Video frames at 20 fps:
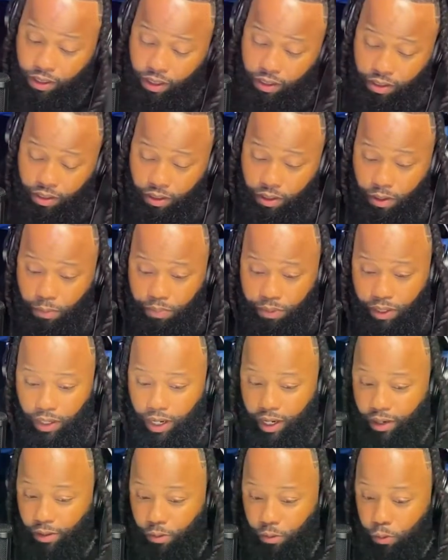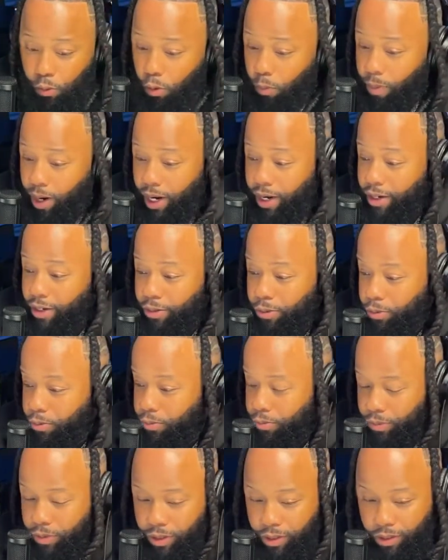Sean Panate, who nobody knew,
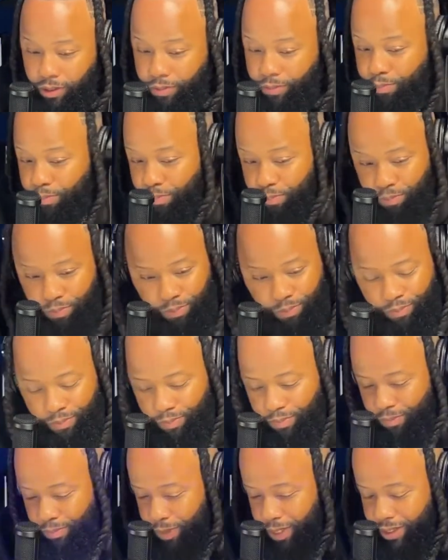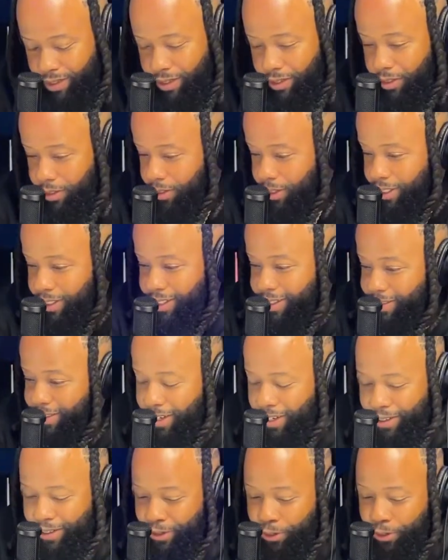mixed looking,